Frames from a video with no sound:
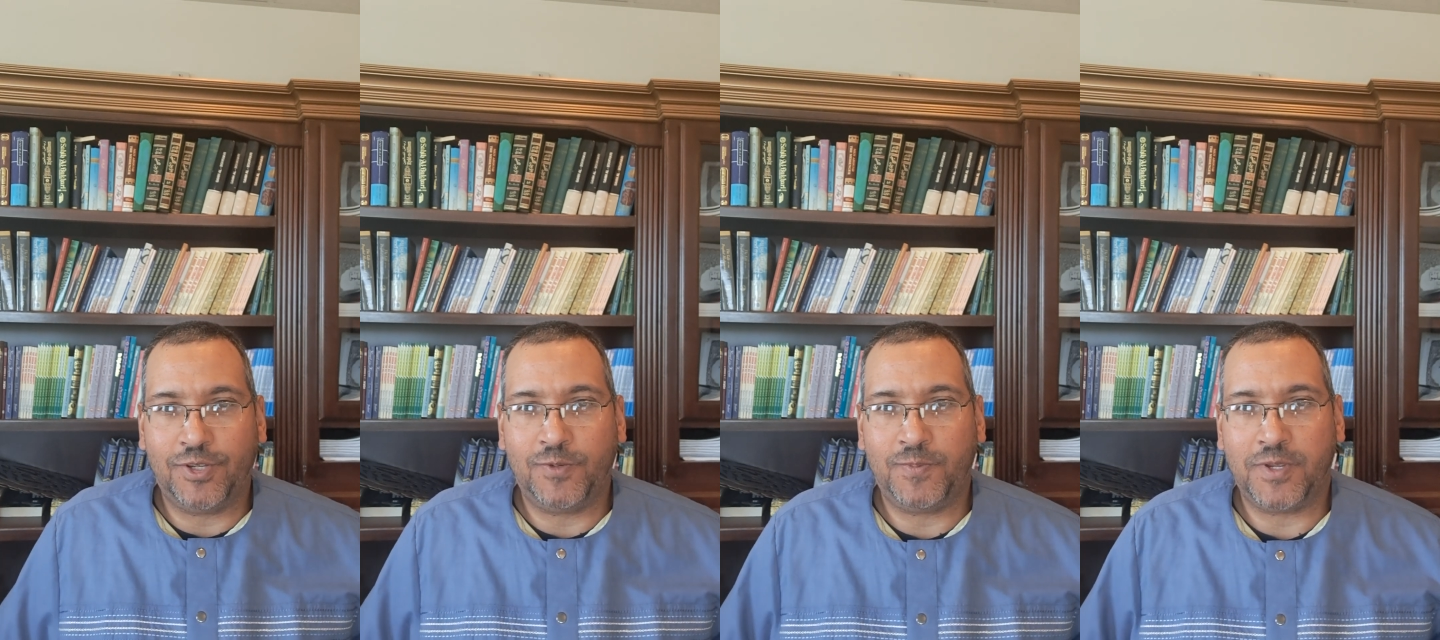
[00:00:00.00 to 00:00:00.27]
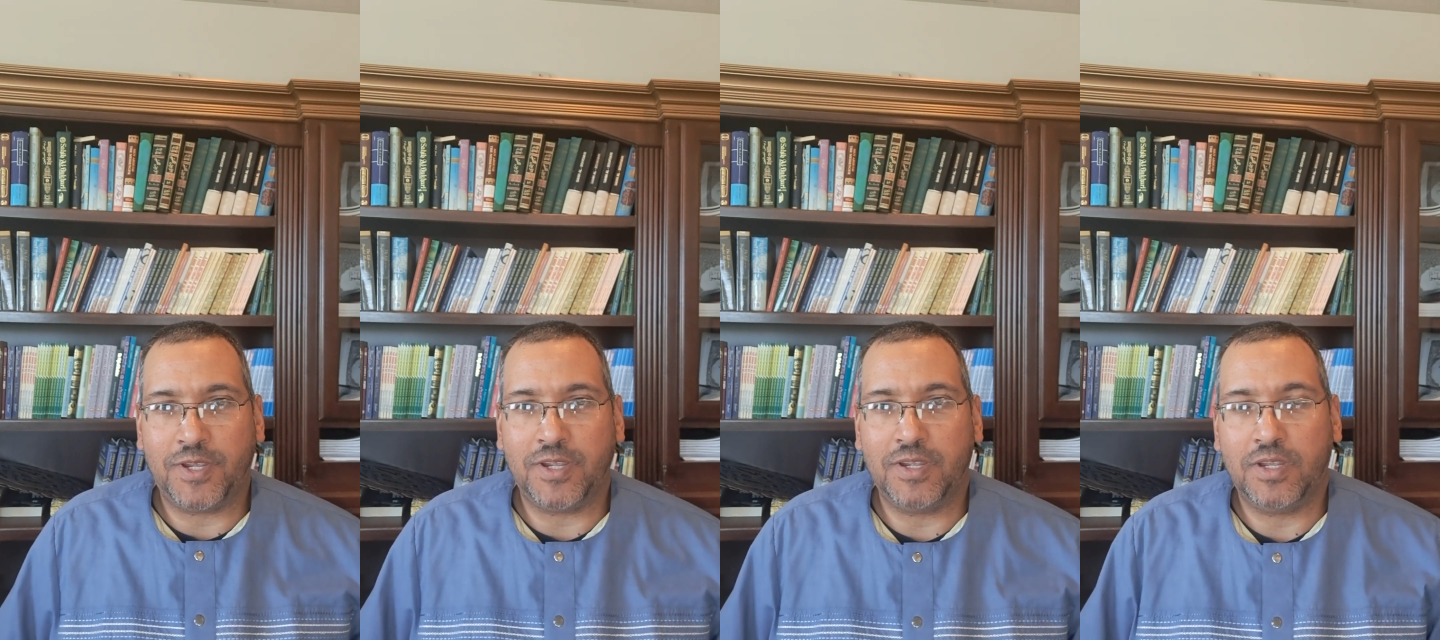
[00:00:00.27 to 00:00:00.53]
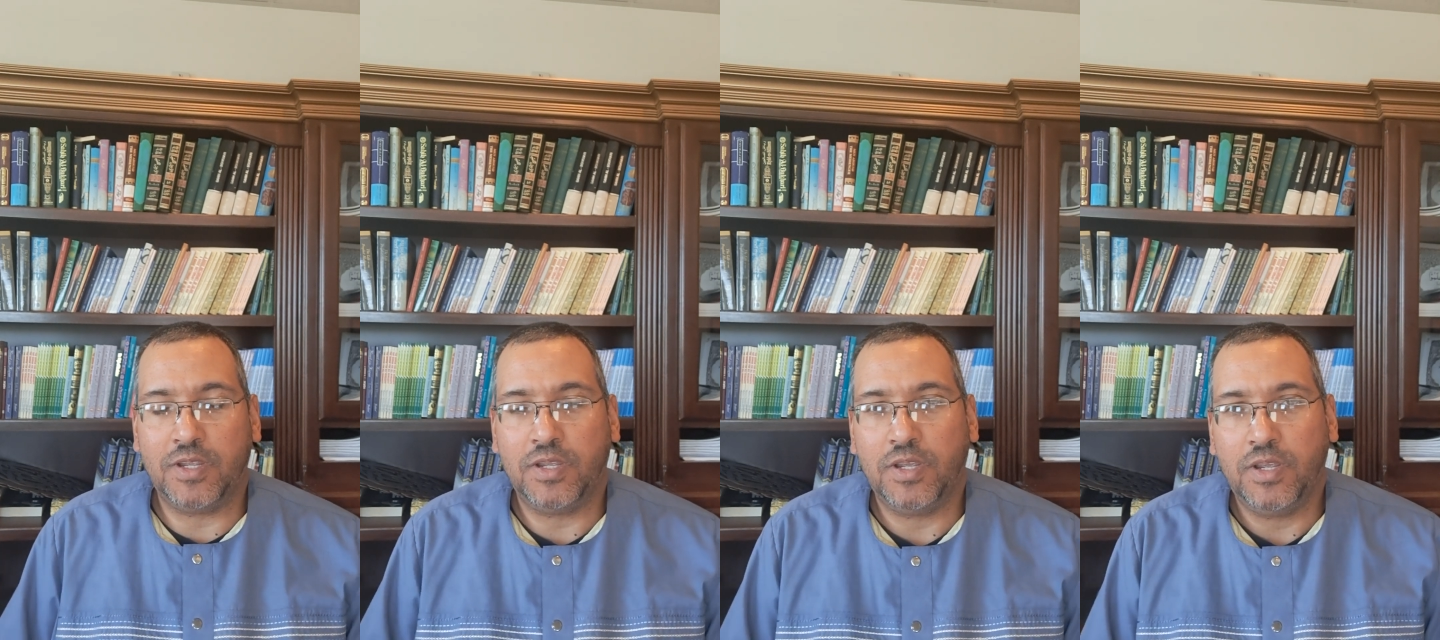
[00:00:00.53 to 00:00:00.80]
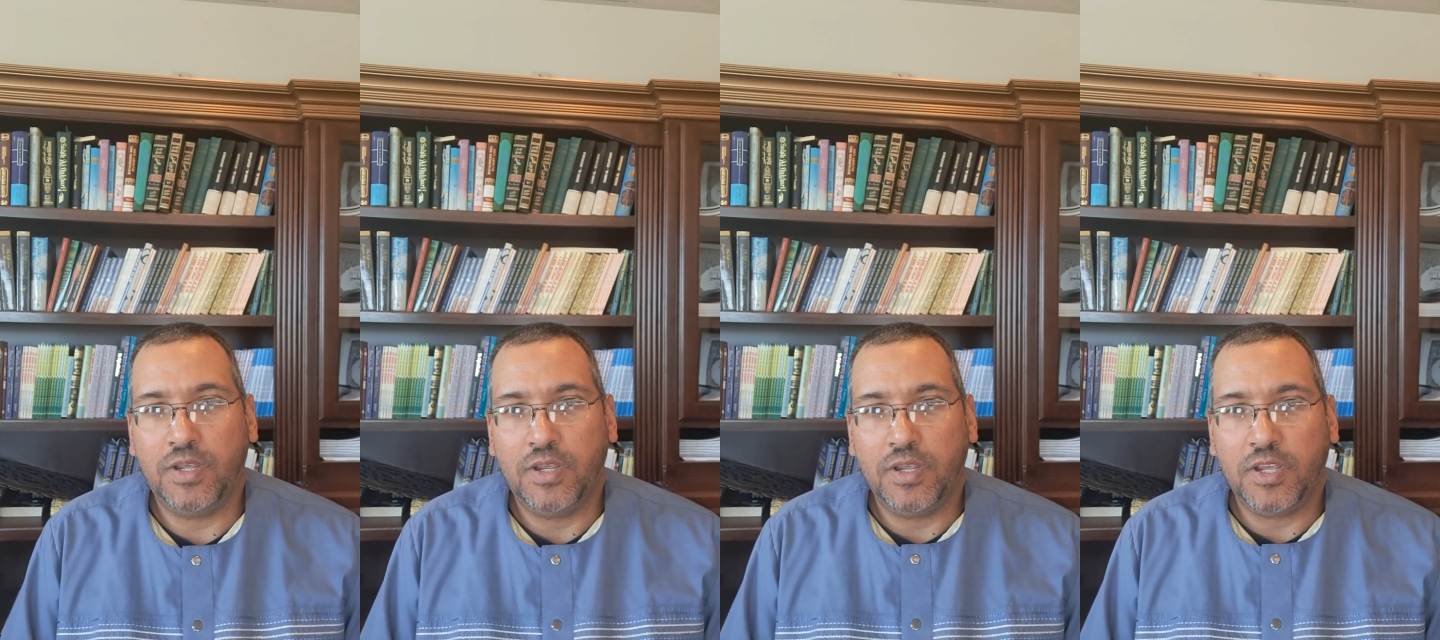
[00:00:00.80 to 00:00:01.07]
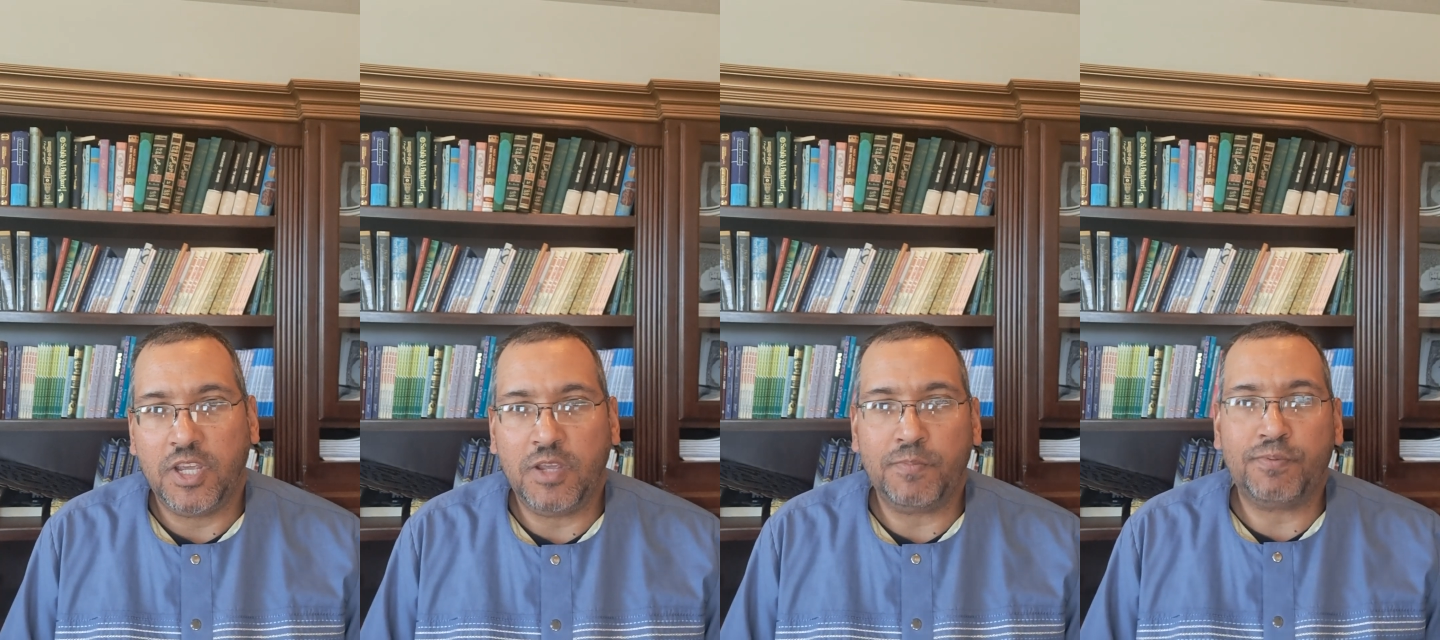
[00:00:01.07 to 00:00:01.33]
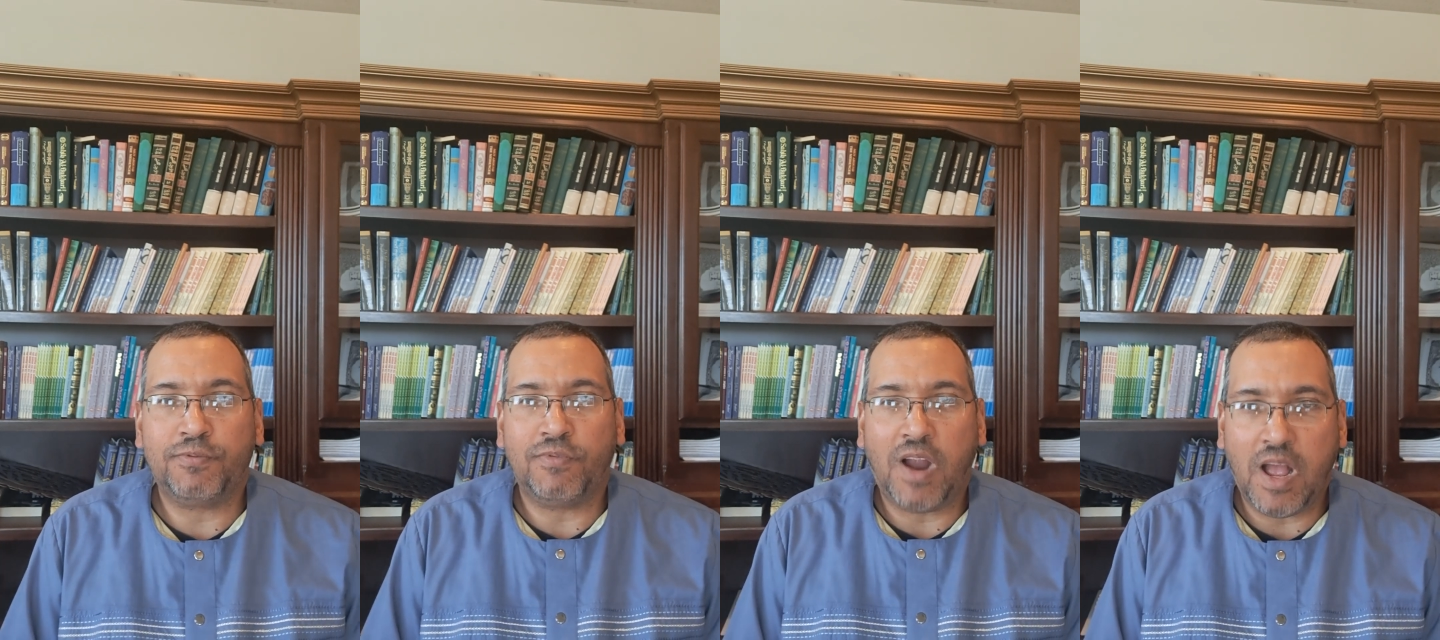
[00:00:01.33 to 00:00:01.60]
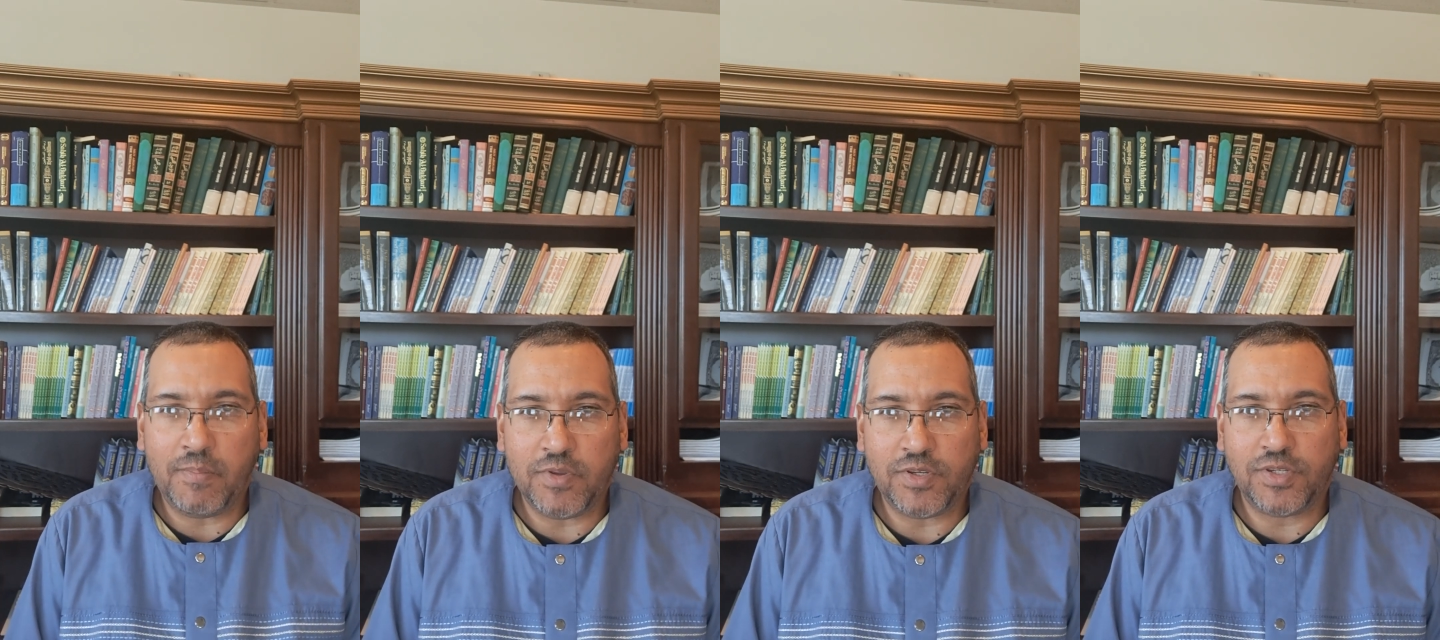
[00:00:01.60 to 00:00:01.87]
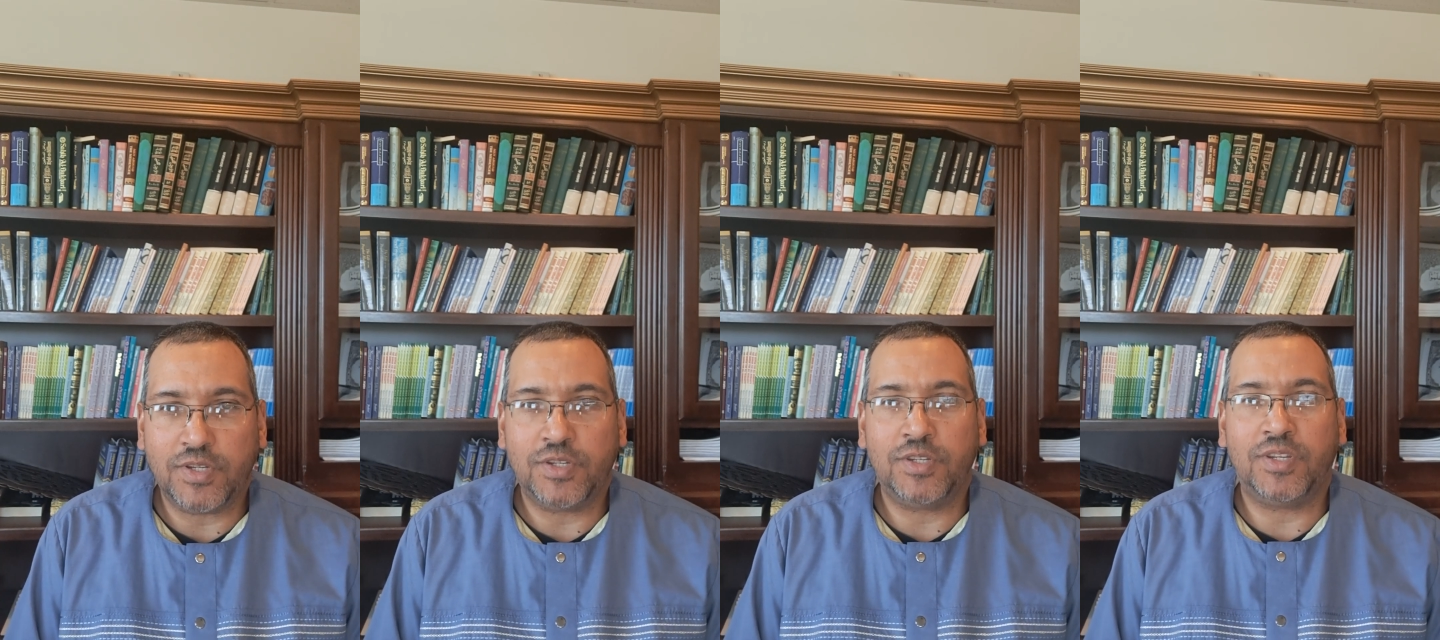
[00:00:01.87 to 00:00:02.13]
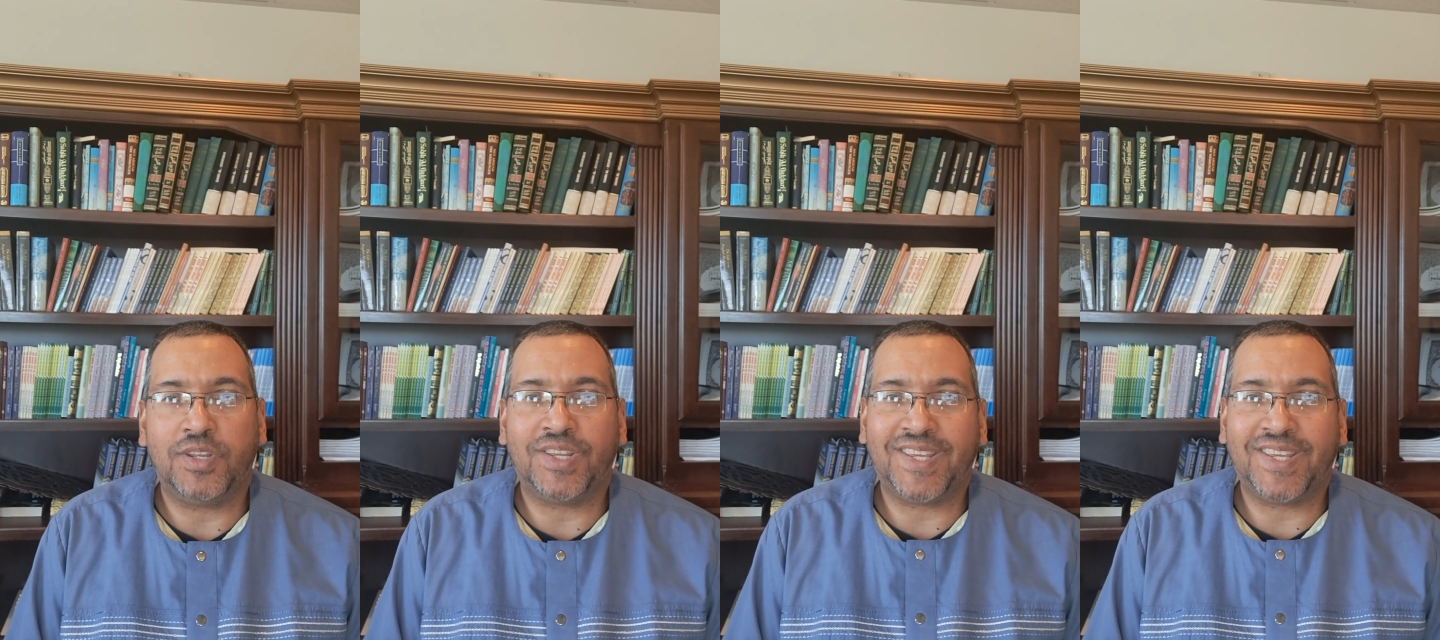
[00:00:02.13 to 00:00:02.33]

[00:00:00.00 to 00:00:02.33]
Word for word: speak, he promises to